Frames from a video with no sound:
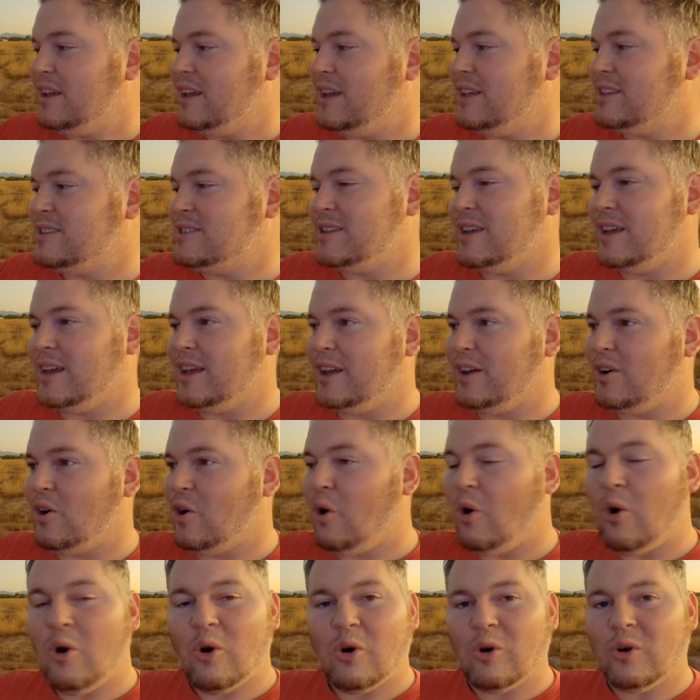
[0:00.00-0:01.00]
it's a
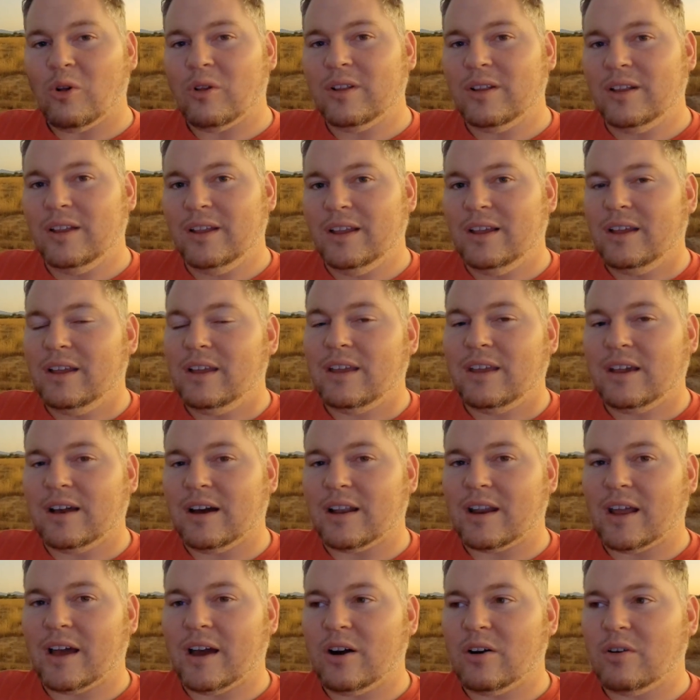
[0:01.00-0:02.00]
hole
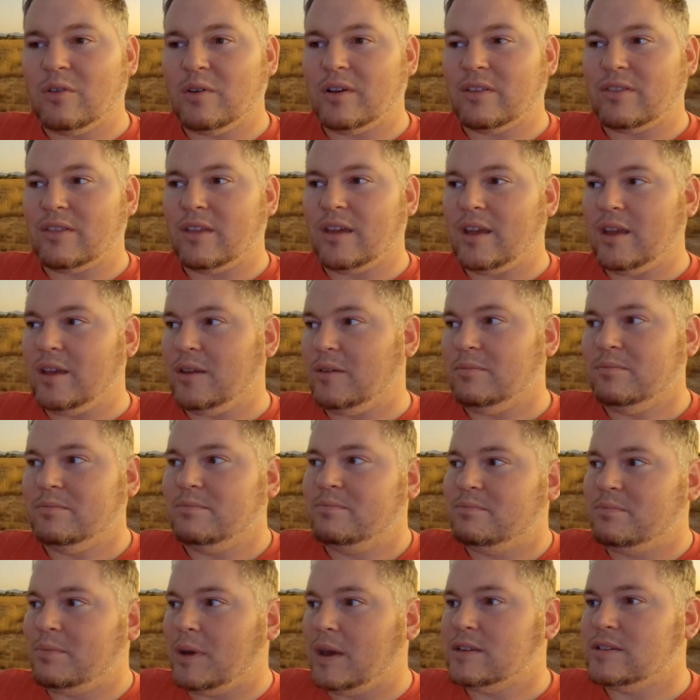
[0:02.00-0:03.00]
cut out with
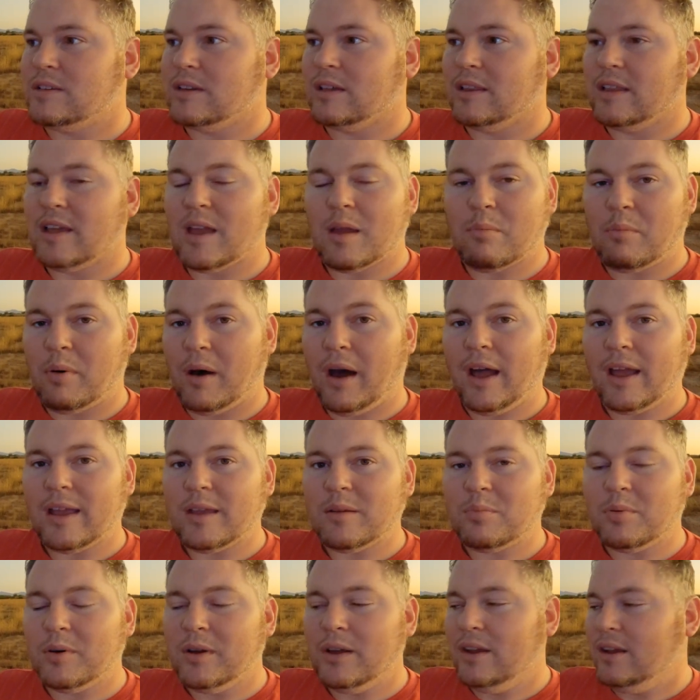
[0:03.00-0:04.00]
basically a
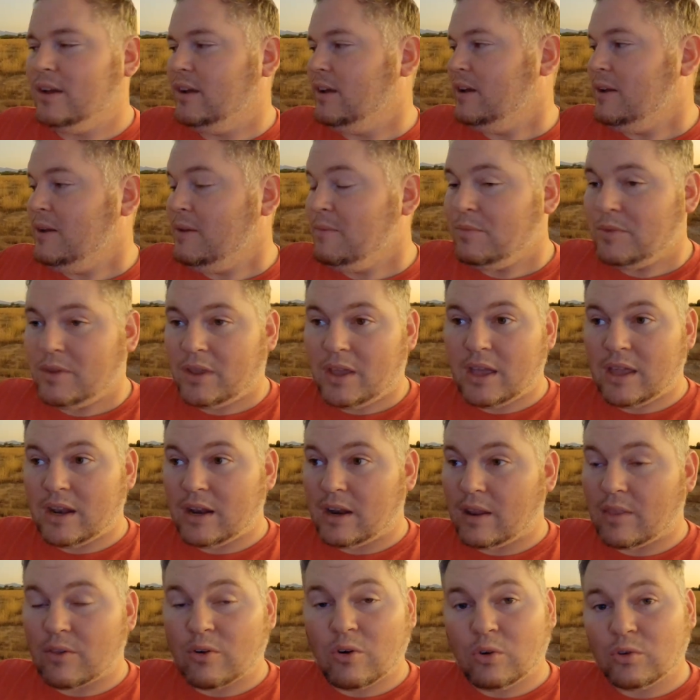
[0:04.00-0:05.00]
pipe and
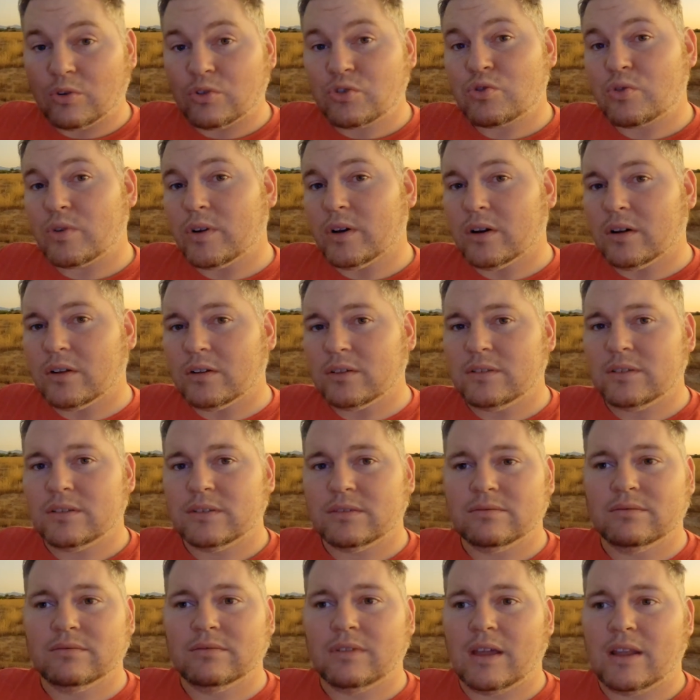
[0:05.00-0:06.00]
another hole drilled
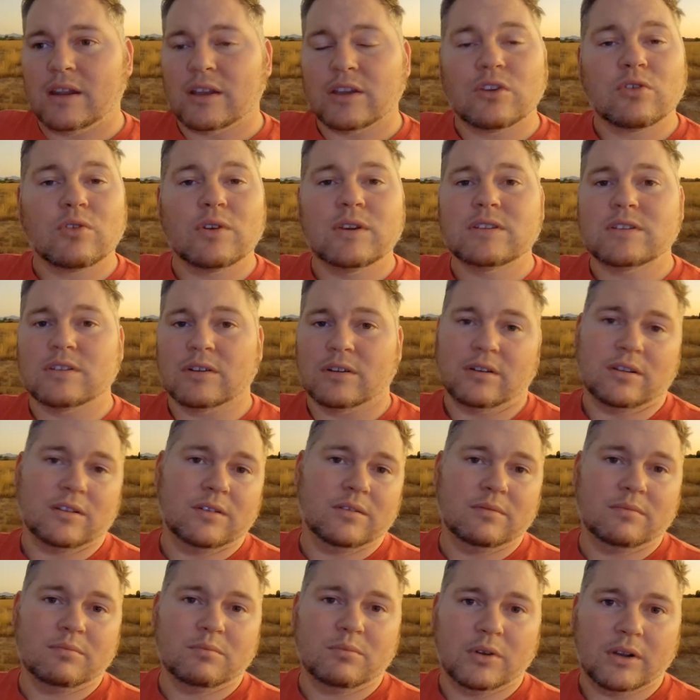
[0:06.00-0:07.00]
and a grease zerk
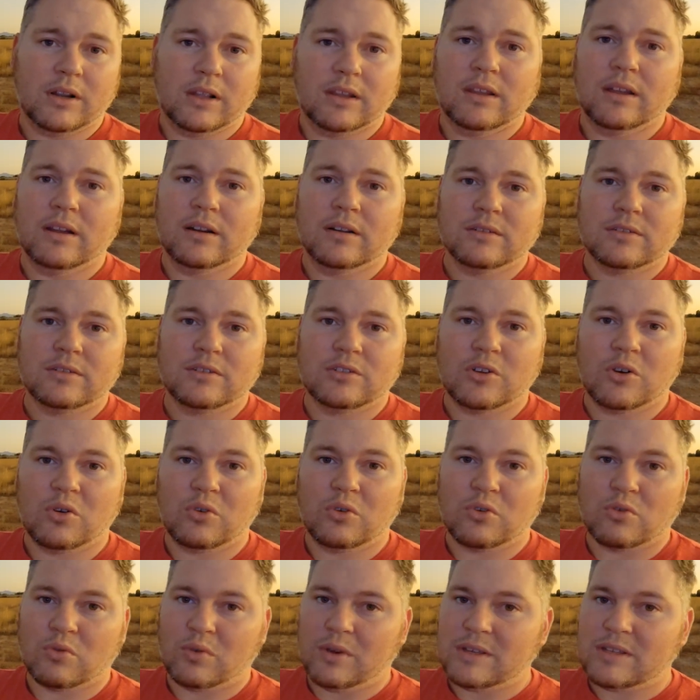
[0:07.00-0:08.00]
put in there.
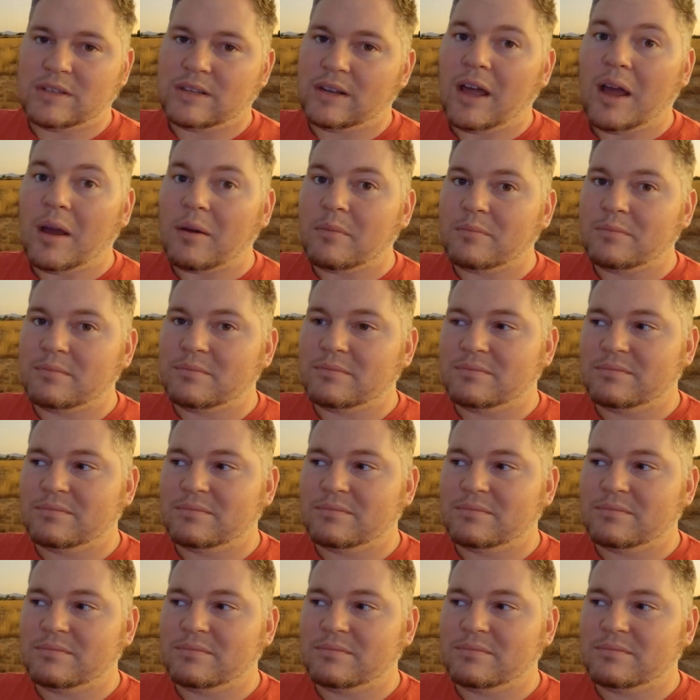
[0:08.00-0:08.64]
So grease it up,